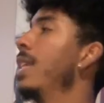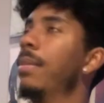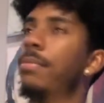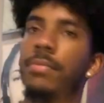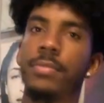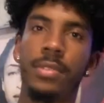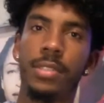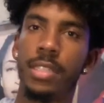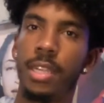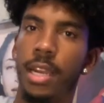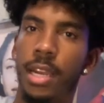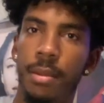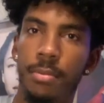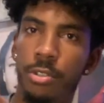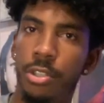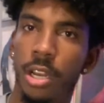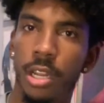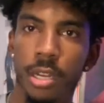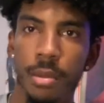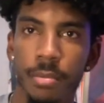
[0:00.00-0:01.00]
I'm sorry, I'm
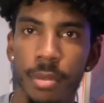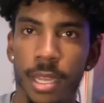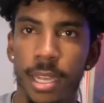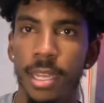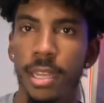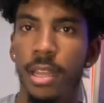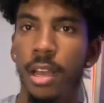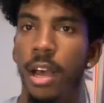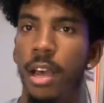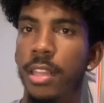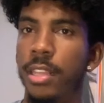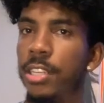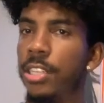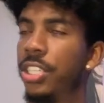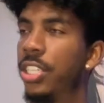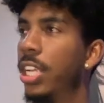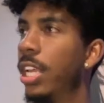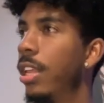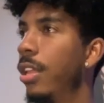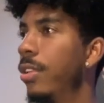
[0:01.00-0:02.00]
drawing a blank. All the
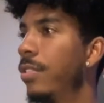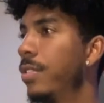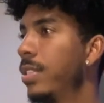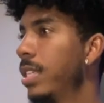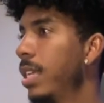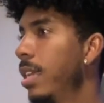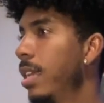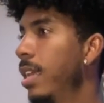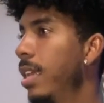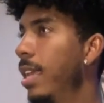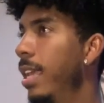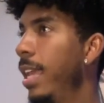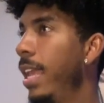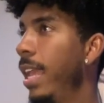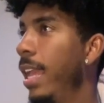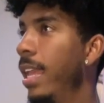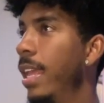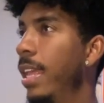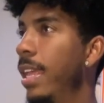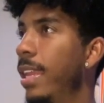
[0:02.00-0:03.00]
shells
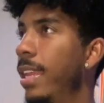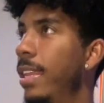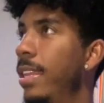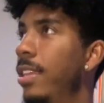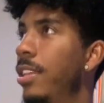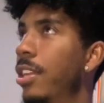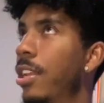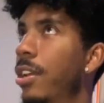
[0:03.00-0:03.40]
and,